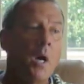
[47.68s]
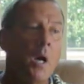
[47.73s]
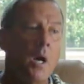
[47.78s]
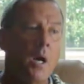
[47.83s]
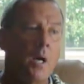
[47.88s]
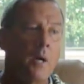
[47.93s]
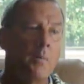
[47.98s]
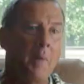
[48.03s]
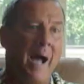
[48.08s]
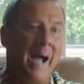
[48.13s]

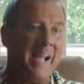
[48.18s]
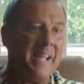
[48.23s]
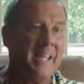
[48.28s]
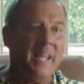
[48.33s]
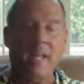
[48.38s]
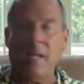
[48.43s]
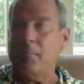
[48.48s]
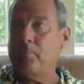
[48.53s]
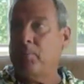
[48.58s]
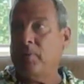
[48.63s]
I
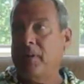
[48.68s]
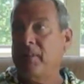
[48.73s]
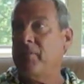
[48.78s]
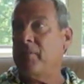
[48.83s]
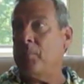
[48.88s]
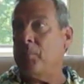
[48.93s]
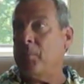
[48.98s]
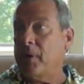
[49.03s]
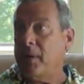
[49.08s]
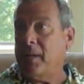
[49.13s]
can't believe
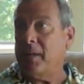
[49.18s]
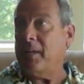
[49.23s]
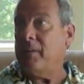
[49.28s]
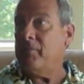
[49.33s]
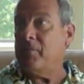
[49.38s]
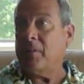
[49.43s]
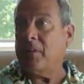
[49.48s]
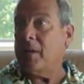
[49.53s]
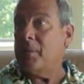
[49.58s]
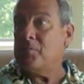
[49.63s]
that money
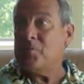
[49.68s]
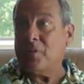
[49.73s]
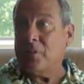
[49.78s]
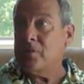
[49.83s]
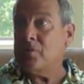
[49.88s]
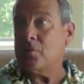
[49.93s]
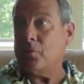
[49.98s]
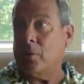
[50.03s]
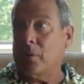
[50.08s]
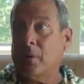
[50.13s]
even comes
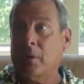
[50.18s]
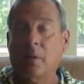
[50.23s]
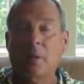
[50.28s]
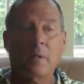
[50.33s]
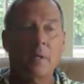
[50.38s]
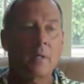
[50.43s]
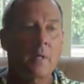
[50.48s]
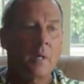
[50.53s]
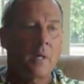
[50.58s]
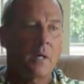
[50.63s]
into
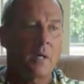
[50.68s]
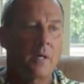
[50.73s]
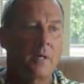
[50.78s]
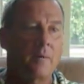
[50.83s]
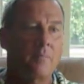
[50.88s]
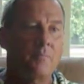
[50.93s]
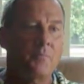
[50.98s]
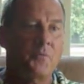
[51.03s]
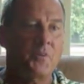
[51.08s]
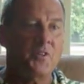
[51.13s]

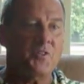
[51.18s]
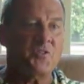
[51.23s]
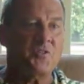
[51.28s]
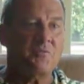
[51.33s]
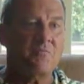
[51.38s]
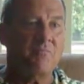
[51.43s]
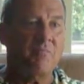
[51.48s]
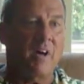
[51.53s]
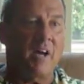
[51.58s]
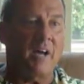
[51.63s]
it.
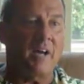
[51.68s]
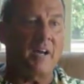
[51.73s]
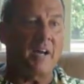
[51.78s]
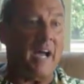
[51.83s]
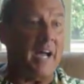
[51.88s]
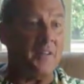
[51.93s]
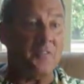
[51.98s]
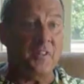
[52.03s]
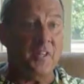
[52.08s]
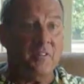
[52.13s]

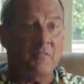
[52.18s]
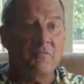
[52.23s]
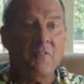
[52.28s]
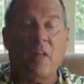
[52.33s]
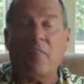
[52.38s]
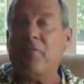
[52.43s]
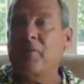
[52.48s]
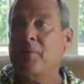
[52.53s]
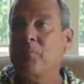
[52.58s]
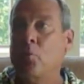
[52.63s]
I think
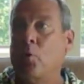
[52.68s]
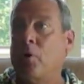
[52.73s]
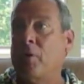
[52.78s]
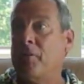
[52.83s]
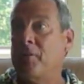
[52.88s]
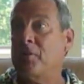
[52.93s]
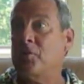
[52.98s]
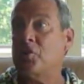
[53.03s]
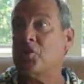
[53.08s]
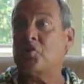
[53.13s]
nothing more
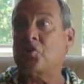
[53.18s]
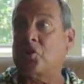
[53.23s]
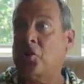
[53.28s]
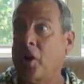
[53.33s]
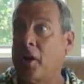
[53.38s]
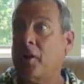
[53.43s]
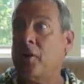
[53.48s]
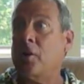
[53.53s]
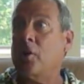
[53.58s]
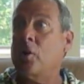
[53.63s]
than just
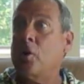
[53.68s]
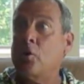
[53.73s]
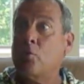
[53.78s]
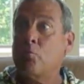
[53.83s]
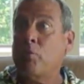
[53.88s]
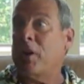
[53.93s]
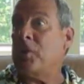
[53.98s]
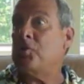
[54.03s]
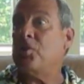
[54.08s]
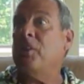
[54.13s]

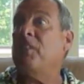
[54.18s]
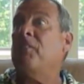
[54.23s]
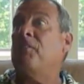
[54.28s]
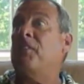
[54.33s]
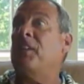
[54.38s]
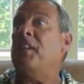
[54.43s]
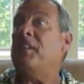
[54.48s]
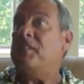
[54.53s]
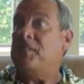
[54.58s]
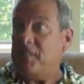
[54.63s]
gut-wrenching
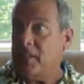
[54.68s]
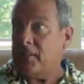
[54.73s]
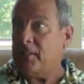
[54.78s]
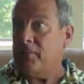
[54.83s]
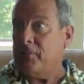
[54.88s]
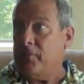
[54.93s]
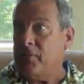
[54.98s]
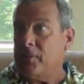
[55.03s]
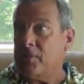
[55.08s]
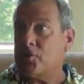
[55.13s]

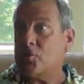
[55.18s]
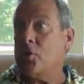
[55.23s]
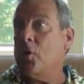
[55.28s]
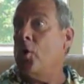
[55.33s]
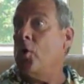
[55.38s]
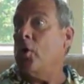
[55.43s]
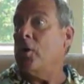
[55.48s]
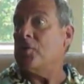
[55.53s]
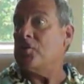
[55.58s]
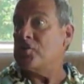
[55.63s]
vindictiveness
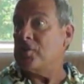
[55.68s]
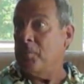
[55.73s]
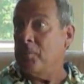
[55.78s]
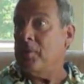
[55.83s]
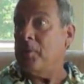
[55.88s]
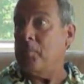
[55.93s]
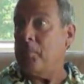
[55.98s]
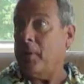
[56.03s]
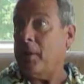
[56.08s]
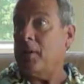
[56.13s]
on some
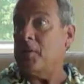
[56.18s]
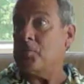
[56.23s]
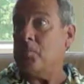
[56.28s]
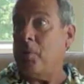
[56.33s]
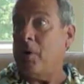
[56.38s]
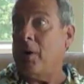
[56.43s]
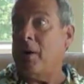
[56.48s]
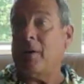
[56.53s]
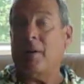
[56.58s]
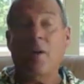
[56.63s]
of the players'
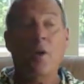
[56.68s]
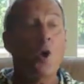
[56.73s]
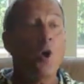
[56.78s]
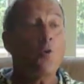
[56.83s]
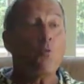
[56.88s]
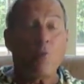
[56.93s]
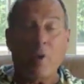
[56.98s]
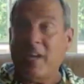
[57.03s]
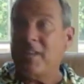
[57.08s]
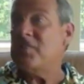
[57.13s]
part
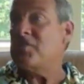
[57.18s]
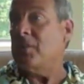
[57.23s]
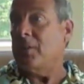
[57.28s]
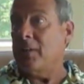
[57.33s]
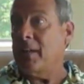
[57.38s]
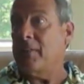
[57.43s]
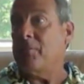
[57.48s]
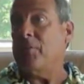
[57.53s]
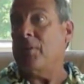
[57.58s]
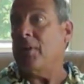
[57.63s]
raised the
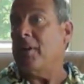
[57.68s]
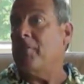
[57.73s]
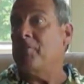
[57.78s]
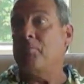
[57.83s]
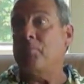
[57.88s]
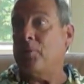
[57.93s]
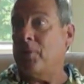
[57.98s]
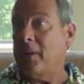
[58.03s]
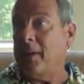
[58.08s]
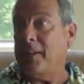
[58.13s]
level
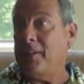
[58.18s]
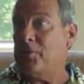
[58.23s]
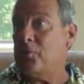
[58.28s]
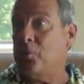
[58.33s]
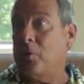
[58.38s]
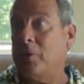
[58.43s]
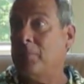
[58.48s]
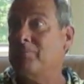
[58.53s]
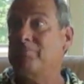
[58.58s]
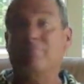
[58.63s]
of play
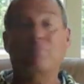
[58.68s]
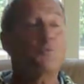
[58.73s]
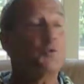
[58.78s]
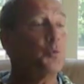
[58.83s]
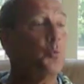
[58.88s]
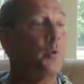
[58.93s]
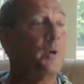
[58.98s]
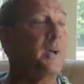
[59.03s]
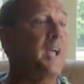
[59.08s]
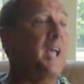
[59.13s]

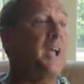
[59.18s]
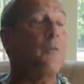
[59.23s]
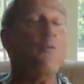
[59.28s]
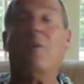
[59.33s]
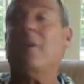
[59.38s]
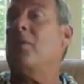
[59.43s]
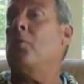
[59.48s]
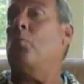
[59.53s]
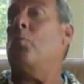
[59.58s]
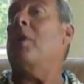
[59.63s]
to an
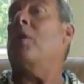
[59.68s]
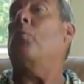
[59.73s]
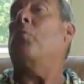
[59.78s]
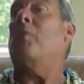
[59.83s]
area where